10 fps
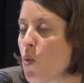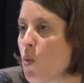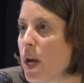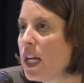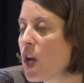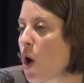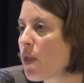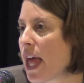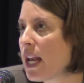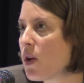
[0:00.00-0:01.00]
we know
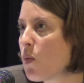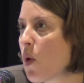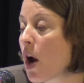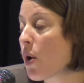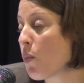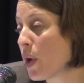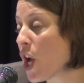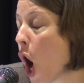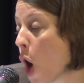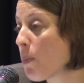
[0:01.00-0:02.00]
that, or we
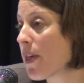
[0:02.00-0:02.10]
hope